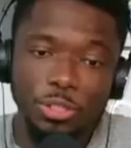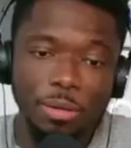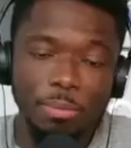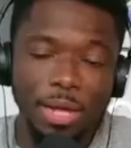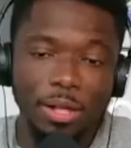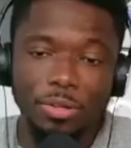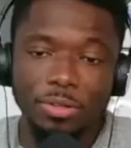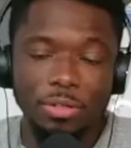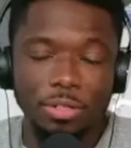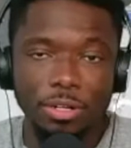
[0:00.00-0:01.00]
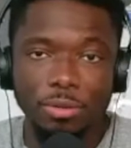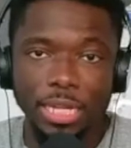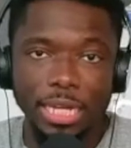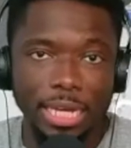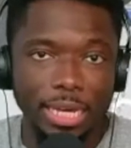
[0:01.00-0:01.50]
about you know
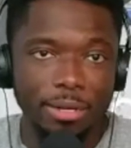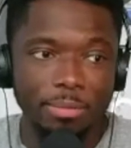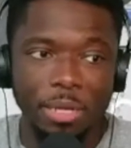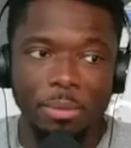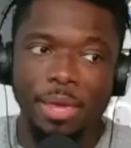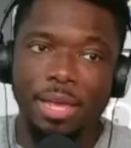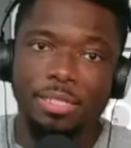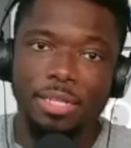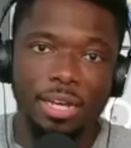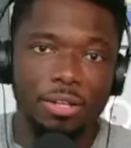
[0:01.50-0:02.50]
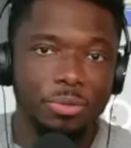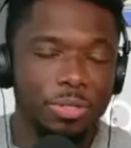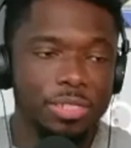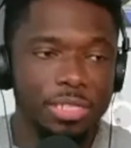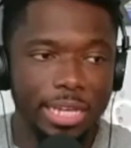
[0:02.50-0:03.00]
land being passed down or
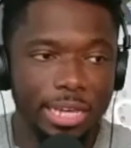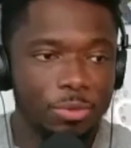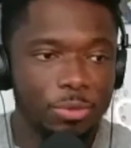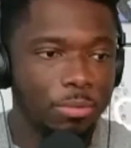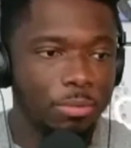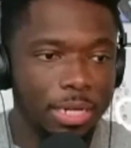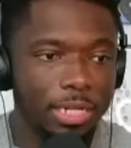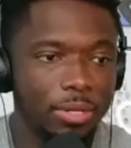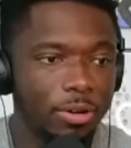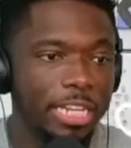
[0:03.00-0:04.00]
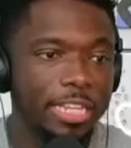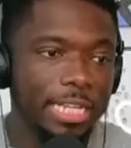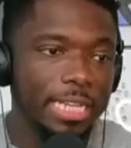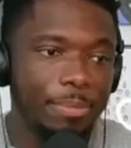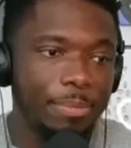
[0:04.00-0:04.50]
slaves or money or anything like
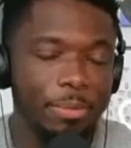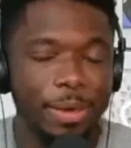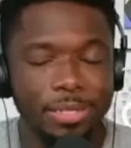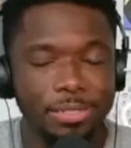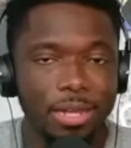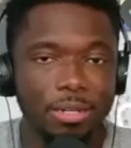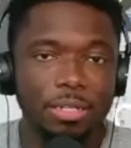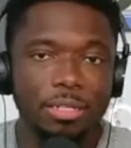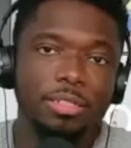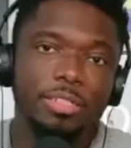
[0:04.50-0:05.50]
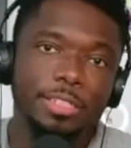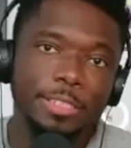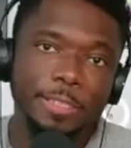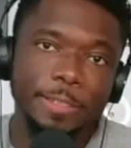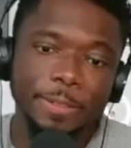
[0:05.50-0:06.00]
that being passed down
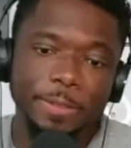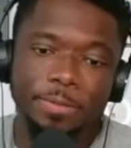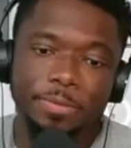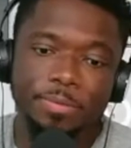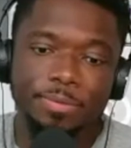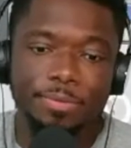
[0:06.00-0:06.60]
this is